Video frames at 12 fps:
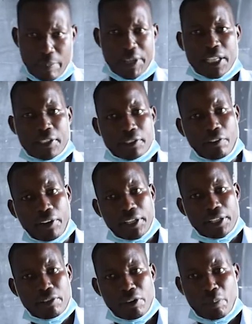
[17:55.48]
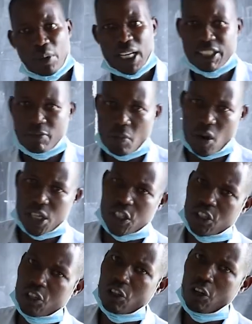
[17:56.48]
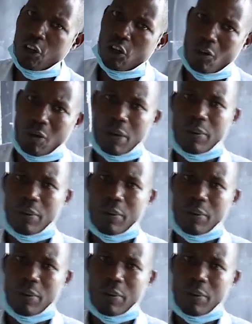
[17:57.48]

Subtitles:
are majorly three reproductive modes. We